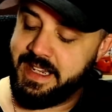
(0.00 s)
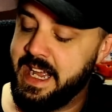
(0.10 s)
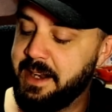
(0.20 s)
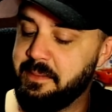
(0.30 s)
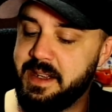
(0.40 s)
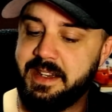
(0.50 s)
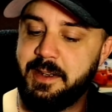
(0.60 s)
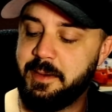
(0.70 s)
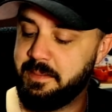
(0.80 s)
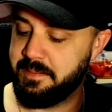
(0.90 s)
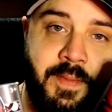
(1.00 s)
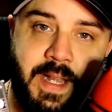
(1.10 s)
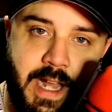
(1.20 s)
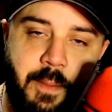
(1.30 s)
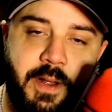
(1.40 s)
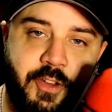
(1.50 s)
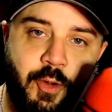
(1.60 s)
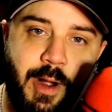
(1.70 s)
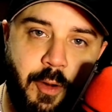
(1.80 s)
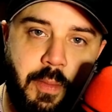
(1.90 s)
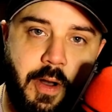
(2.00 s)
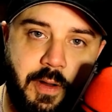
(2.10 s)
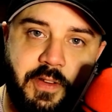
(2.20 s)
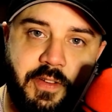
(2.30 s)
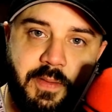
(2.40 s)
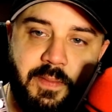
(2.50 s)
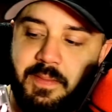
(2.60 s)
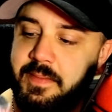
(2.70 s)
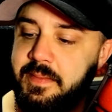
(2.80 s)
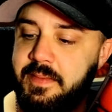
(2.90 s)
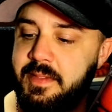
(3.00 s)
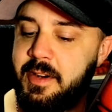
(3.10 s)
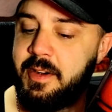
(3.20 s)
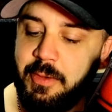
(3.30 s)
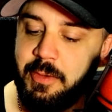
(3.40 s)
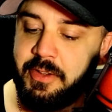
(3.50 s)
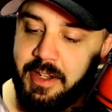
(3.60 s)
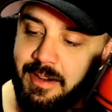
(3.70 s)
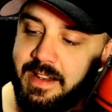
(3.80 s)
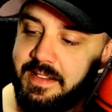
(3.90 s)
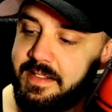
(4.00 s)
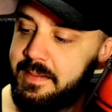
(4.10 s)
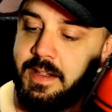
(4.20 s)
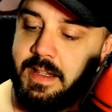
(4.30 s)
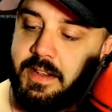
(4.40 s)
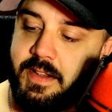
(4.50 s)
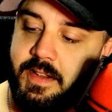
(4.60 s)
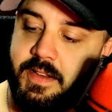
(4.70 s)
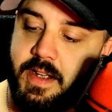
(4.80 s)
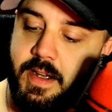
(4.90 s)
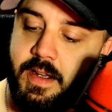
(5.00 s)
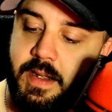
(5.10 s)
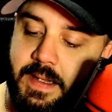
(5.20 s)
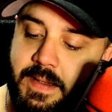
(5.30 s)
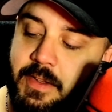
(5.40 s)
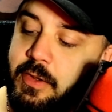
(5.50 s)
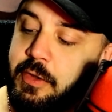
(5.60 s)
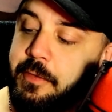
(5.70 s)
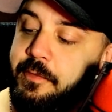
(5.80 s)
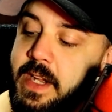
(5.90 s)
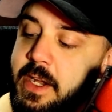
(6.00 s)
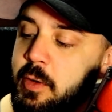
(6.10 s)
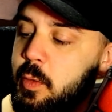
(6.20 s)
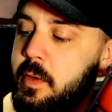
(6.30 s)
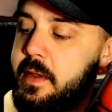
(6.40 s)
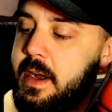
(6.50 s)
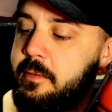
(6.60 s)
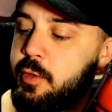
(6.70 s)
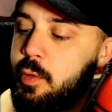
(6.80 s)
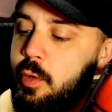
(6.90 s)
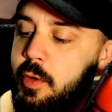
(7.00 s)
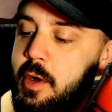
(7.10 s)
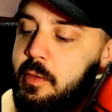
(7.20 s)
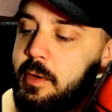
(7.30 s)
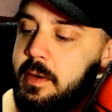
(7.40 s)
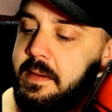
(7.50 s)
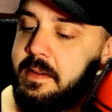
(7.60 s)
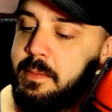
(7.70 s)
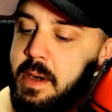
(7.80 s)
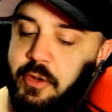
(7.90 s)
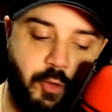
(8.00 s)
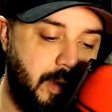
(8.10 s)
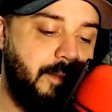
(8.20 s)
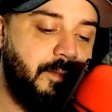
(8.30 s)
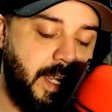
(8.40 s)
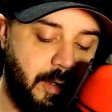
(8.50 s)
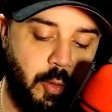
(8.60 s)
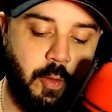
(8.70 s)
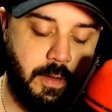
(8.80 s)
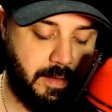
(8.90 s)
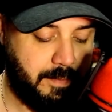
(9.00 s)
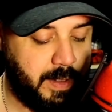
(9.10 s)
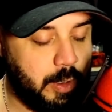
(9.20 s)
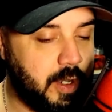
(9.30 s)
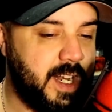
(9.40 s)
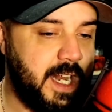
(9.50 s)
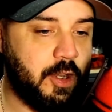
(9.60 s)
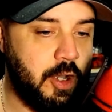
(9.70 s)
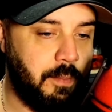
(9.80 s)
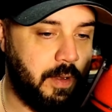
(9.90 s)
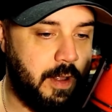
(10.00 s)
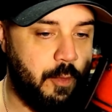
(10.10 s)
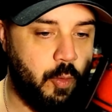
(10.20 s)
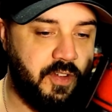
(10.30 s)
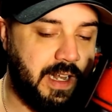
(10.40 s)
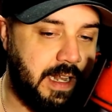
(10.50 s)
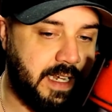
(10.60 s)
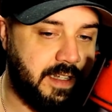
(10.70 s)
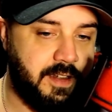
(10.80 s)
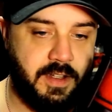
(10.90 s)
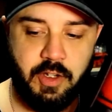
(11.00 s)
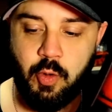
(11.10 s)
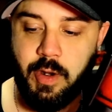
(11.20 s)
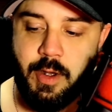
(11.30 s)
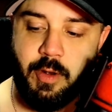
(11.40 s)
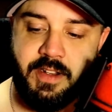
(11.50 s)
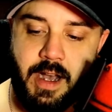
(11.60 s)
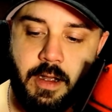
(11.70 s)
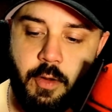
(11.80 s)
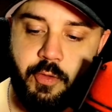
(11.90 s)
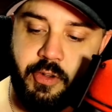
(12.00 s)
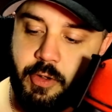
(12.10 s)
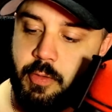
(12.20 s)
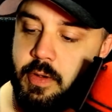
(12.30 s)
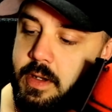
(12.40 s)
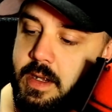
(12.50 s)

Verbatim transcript: kidding me, dude. They got me a trail boss. Are you serious? This is uh this is a vehicle that I've drooled over. It's my dream vehicle. Been looking at a couple other ones. I like the, the Toyota Tacos too.